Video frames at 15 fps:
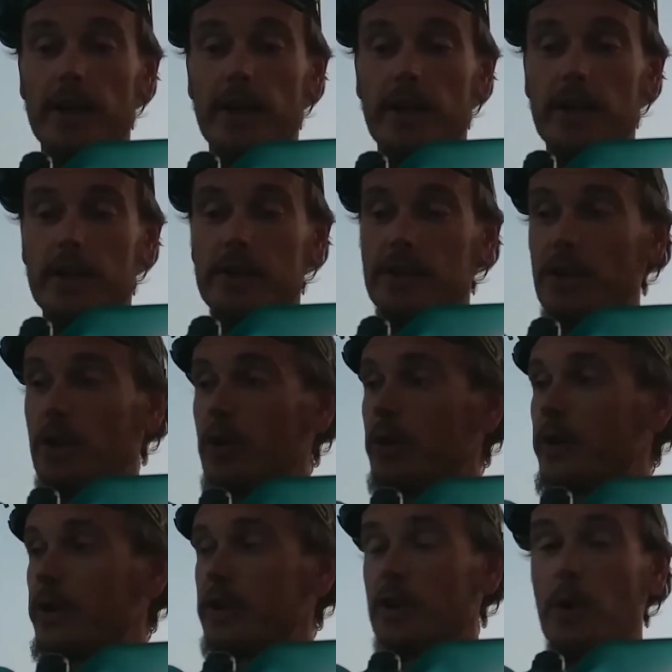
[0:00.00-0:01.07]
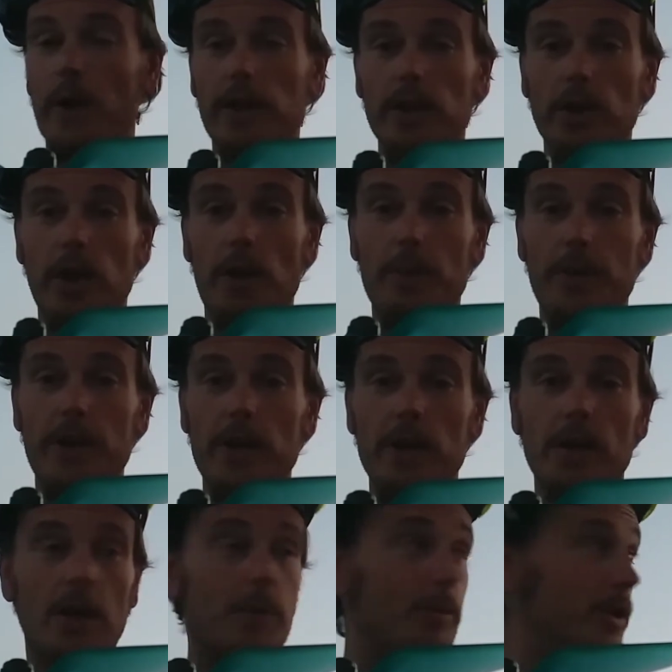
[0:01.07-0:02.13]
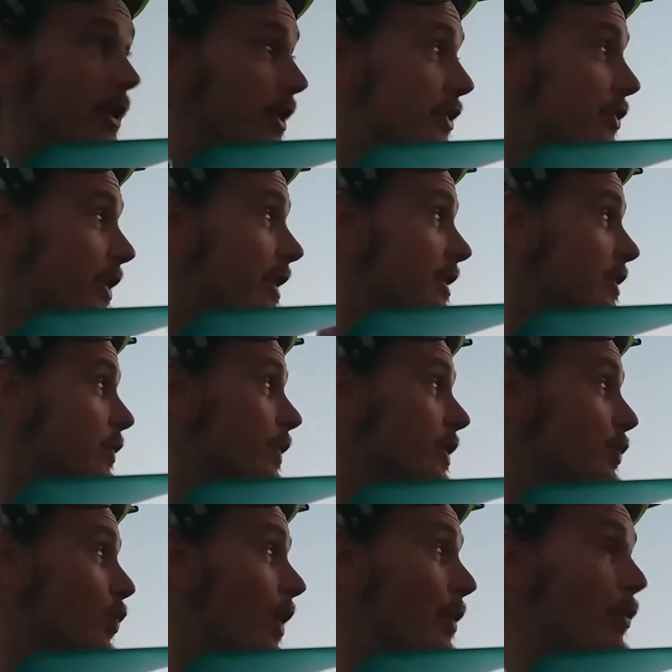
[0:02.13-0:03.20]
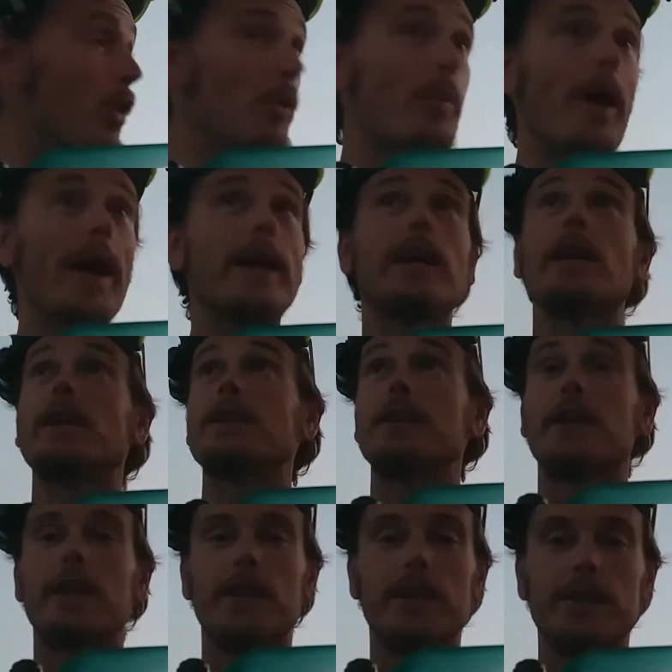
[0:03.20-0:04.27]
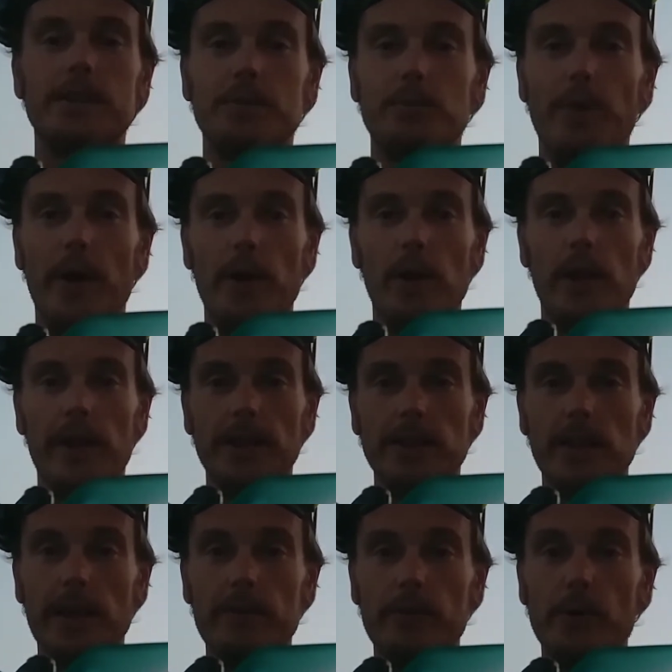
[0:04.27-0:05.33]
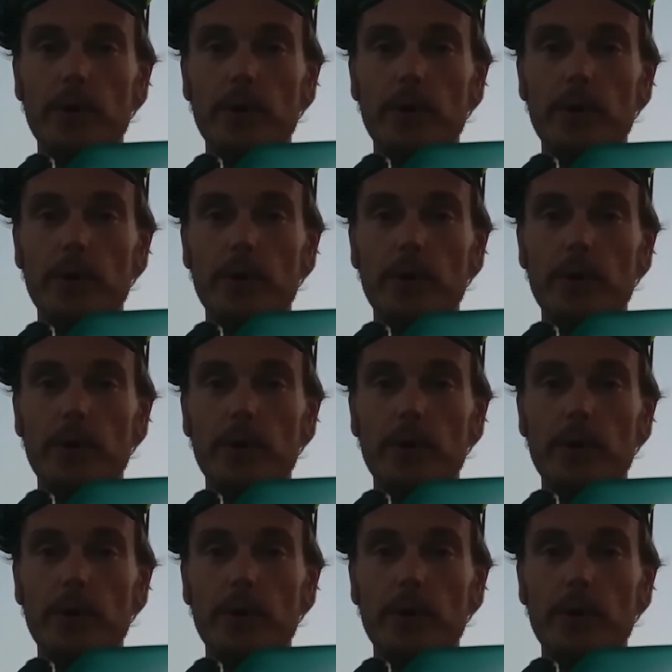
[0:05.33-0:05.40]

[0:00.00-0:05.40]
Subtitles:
So there's a quick little update. I'm gonna try and squeeze one more pack in because I think that's about all I got the light for.